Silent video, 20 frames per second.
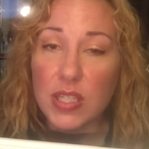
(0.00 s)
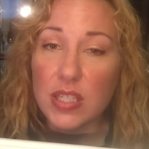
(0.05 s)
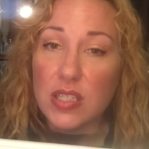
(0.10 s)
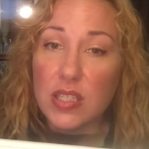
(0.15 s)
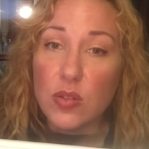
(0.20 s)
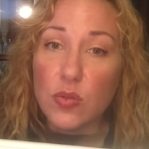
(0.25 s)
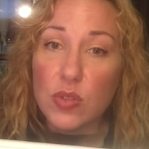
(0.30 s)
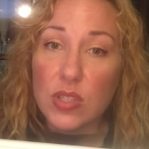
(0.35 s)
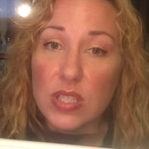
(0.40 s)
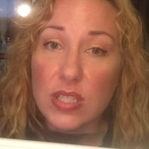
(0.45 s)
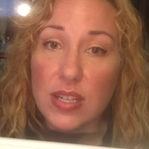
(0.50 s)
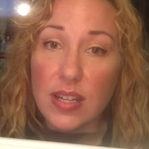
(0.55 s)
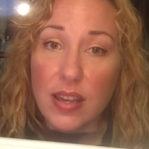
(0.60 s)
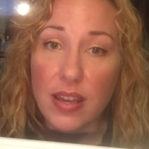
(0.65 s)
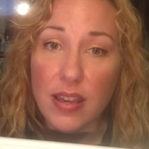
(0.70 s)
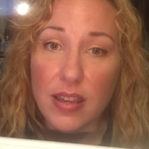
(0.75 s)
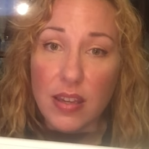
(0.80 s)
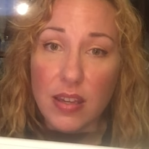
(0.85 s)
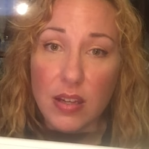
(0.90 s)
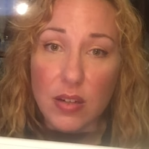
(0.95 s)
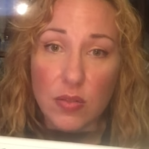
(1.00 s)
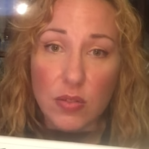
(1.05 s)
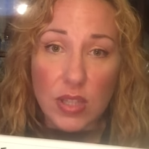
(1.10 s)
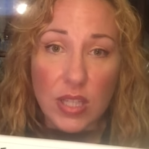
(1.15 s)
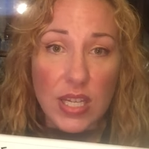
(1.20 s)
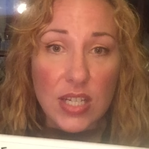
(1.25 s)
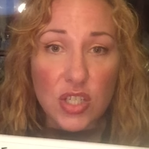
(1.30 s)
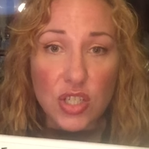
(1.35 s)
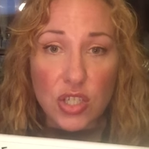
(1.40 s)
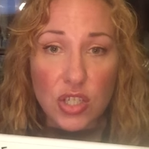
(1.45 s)
because it was an eight year
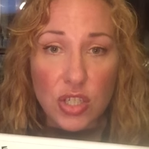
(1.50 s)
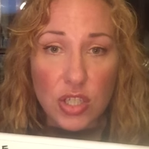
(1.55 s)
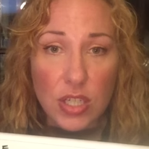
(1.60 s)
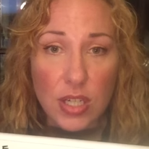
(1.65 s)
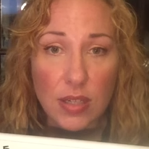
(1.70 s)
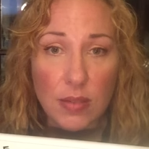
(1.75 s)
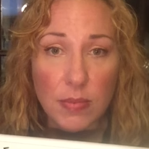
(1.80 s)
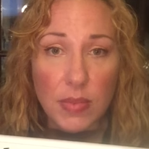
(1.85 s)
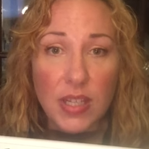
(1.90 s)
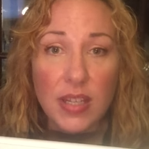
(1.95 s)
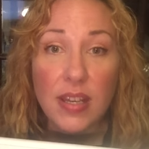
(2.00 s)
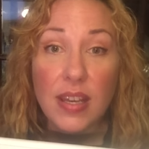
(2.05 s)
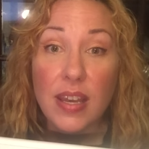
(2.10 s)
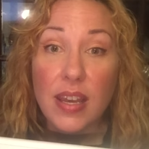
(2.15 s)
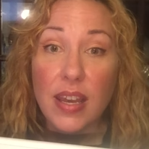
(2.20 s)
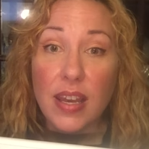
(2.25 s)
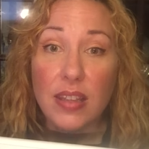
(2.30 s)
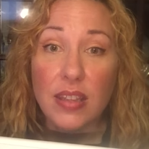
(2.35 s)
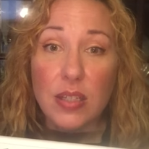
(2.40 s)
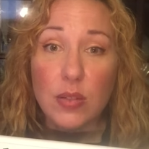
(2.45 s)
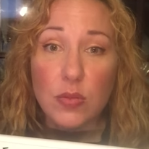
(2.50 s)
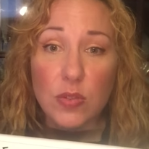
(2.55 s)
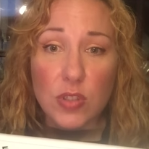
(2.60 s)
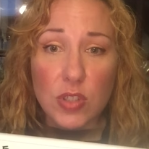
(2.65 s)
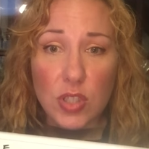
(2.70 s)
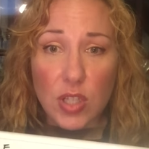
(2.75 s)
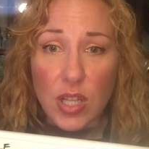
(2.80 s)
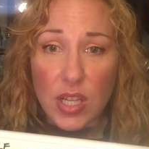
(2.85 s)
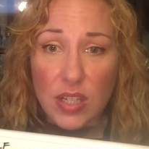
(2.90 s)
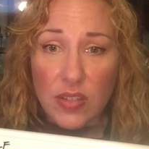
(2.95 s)
relationship and there
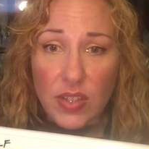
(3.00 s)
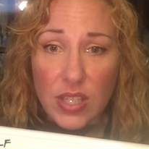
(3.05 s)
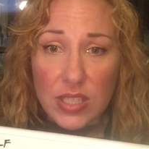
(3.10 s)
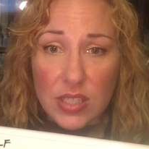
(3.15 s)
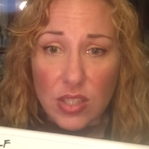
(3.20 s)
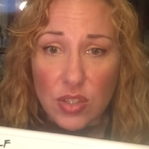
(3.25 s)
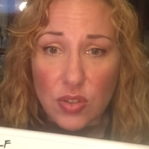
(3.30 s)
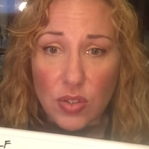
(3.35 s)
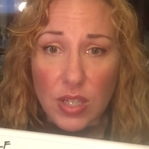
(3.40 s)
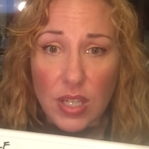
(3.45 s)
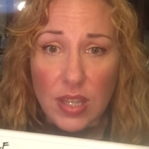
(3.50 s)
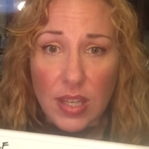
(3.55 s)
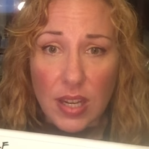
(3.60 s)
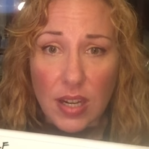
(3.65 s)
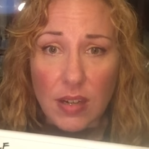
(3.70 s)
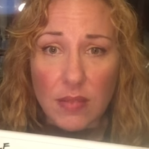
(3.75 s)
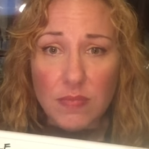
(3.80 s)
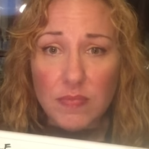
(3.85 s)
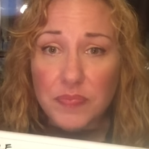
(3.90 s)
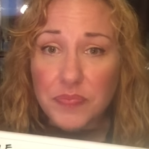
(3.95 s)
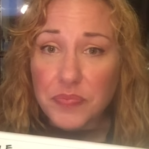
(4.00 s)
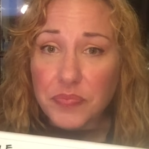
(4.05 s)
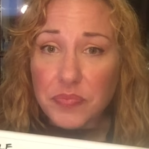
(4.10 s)
was a lot of history there.